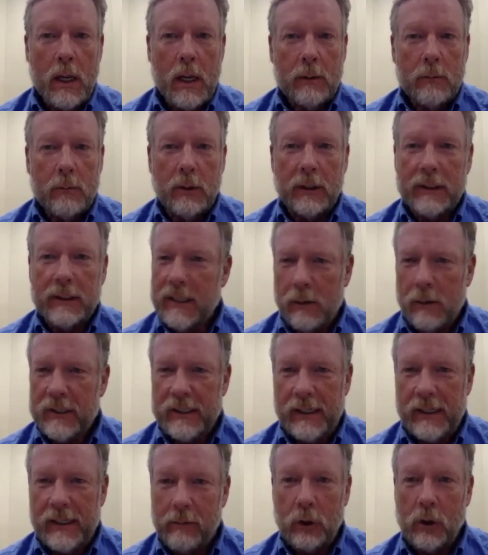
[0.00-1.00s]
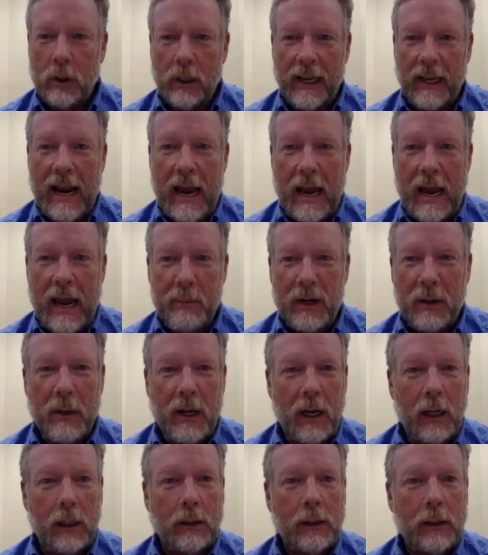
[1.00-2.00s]
which I was never really happy
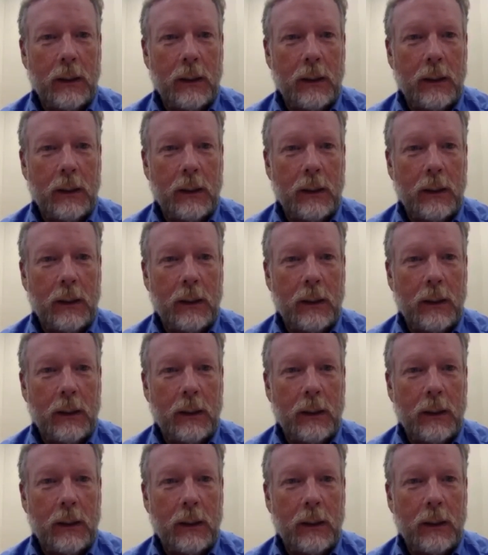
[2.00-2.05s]
about.